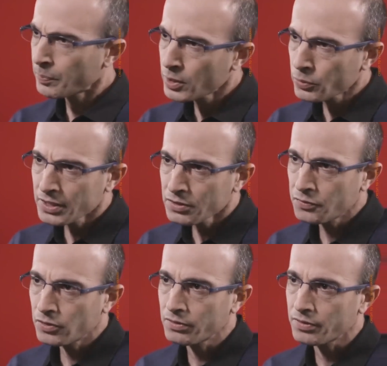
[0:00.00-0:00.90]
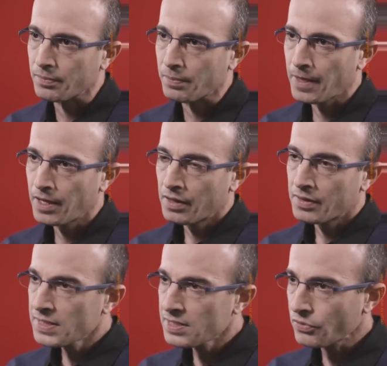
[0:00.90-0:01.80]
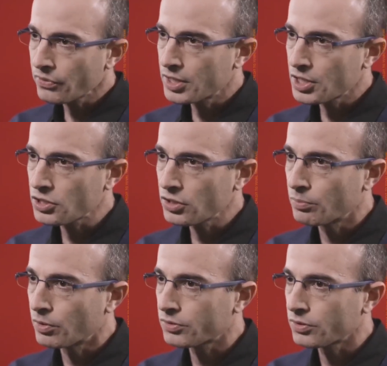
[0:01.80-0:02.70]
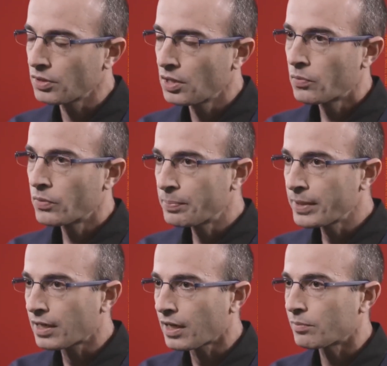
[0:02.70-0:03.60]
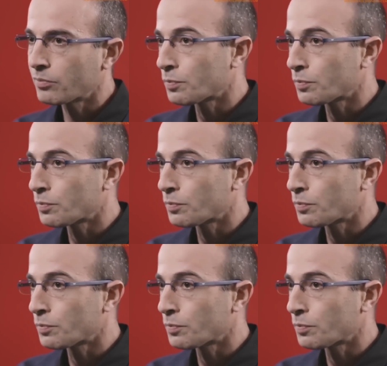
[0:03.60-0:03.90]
But by 2040, this traditional model will become